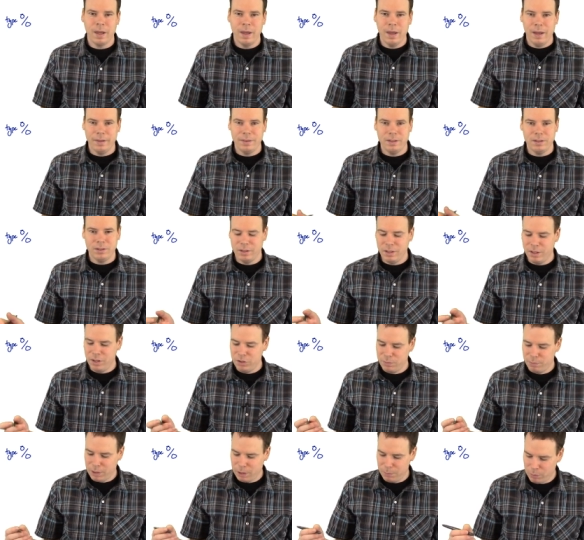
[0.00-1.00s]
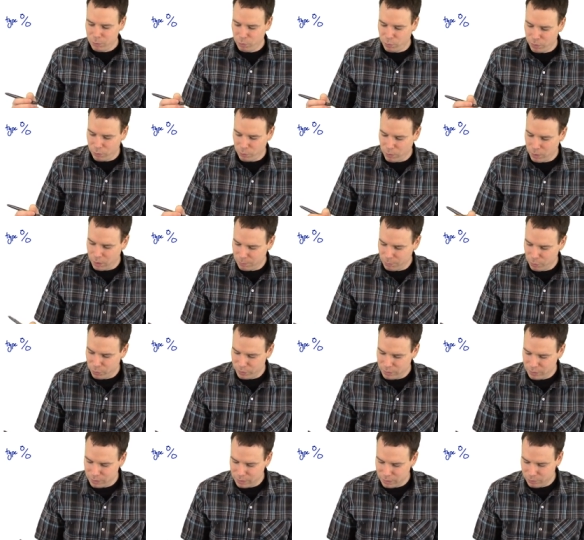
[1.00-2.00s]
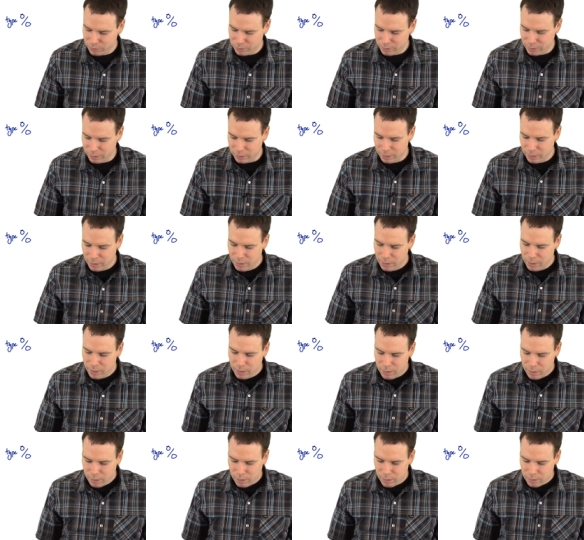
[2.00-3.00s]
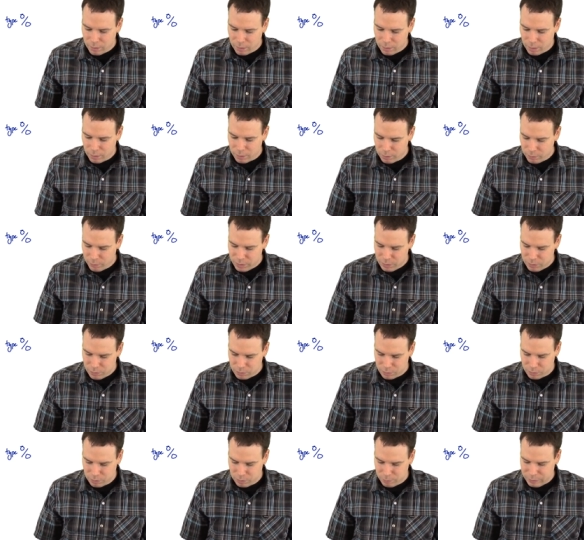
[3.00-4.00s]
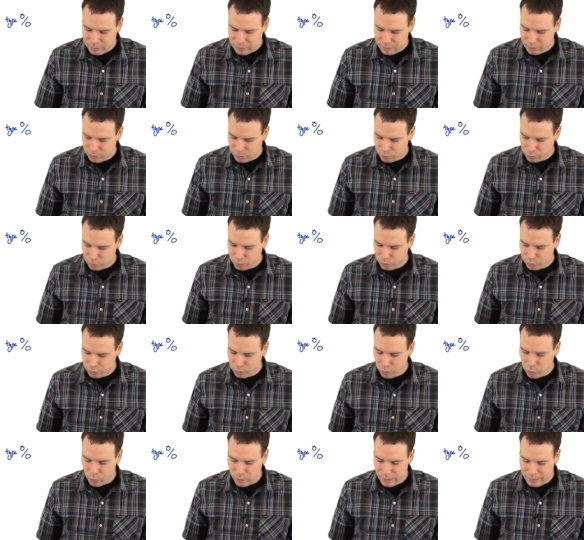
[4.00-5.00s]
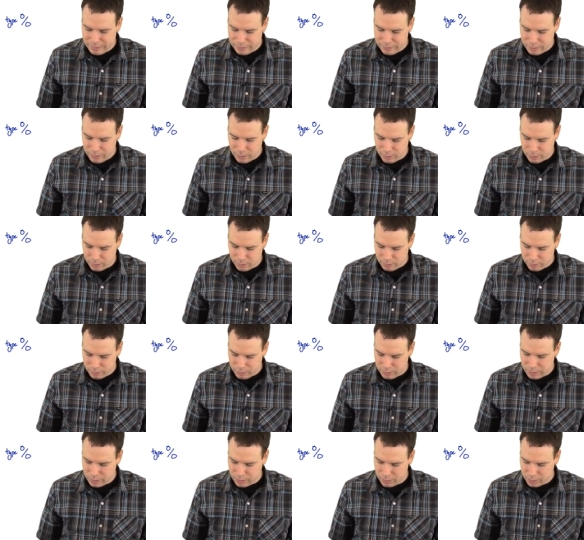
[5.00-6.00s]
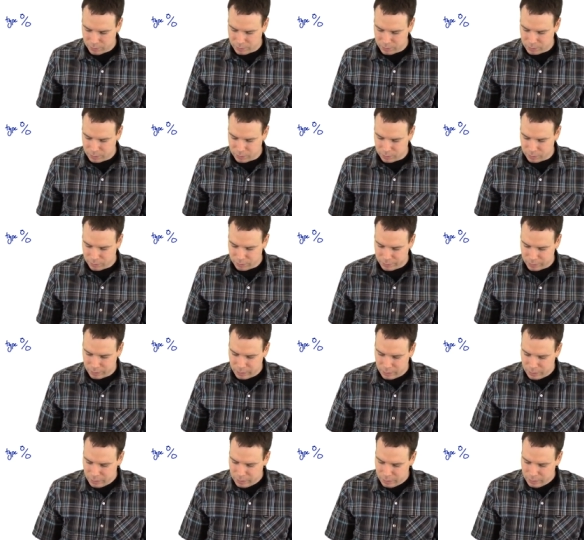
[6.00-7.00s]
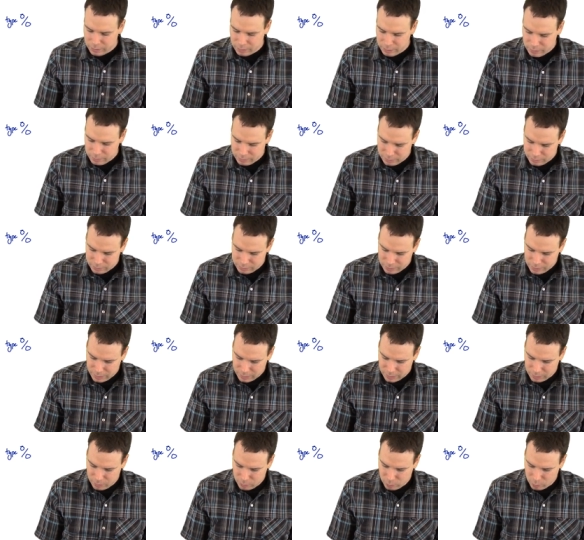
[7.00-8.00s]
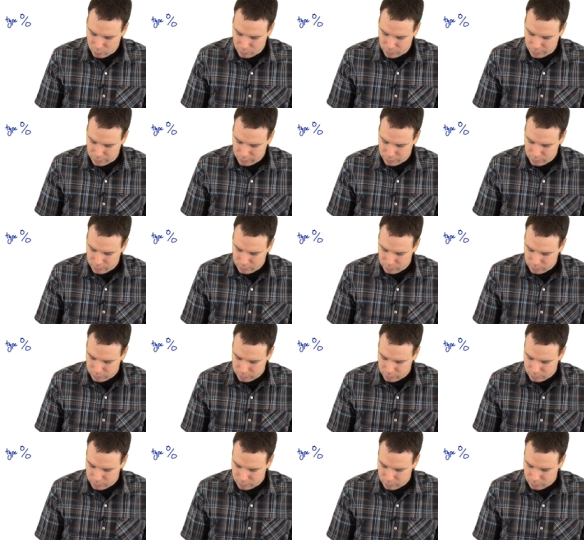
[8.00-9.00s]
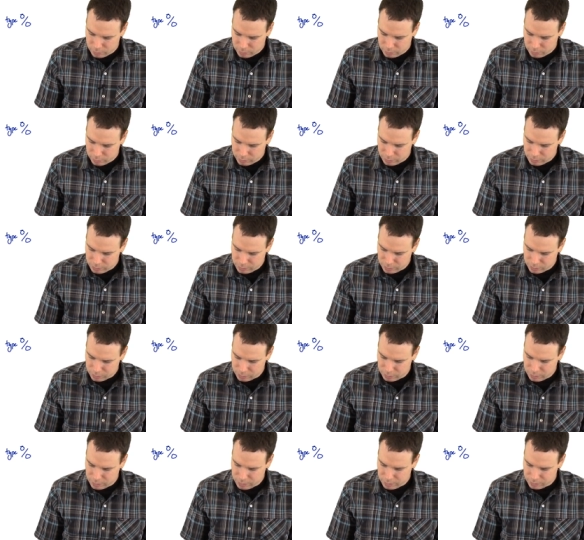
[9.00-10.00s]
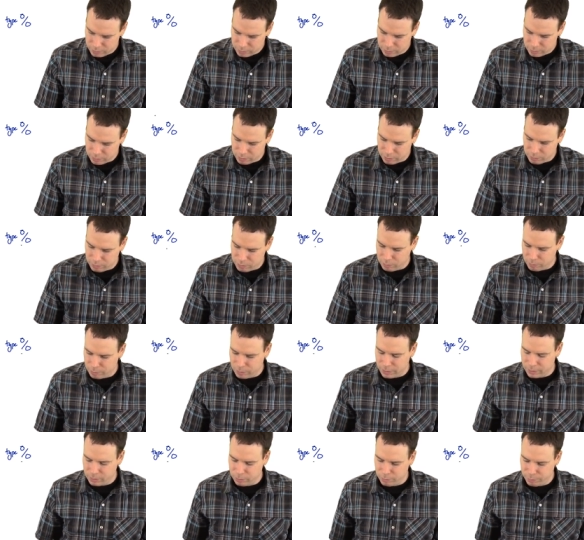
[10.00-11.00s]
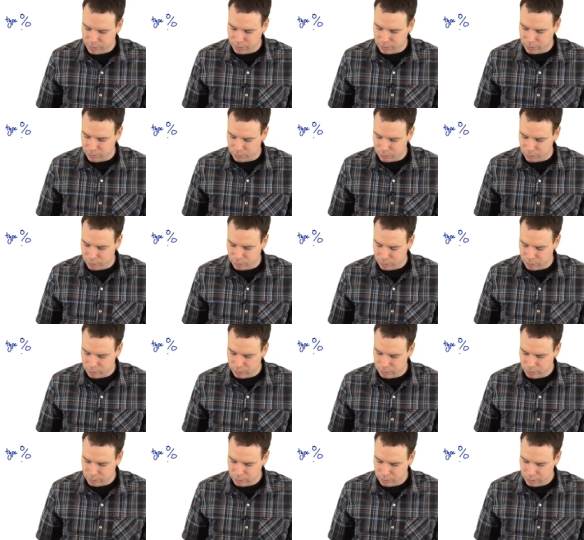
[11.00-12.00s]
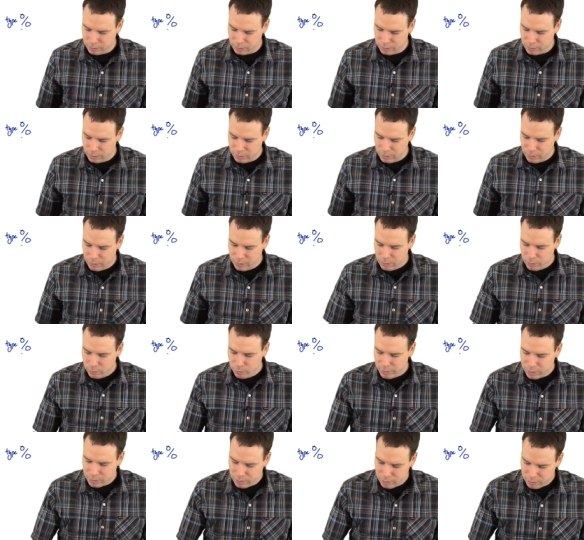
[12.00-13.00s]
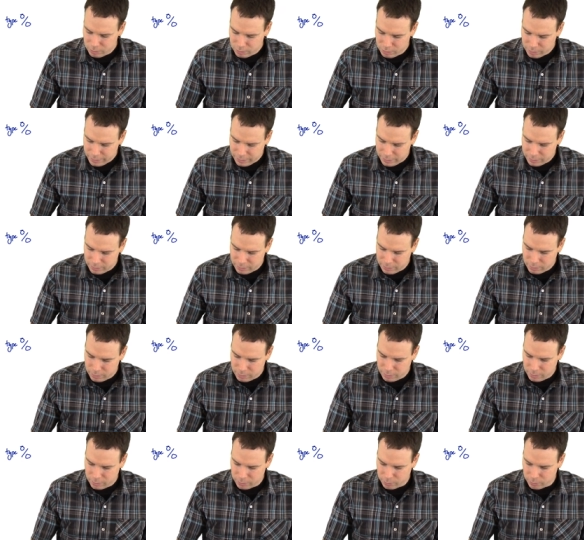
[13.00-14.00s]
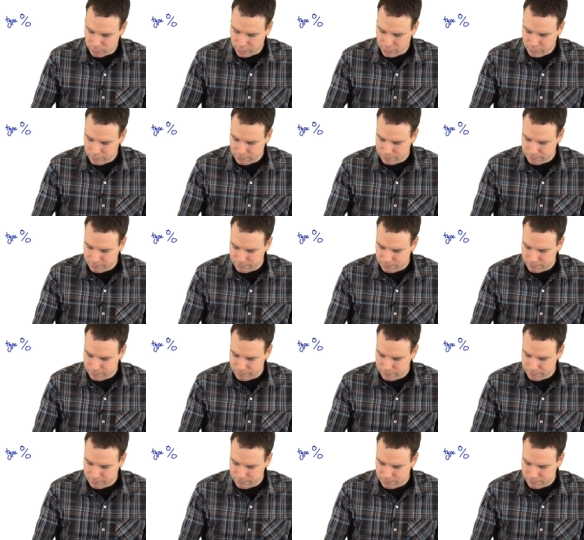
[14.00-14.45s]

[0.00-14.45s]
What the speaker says: At this stage, it might be worthwhile pointing out that although we used L'Hopital's rule twice here to get our result, this second one wasn't actually necessary to apply L'Hopital's rule. We could look at it in another way.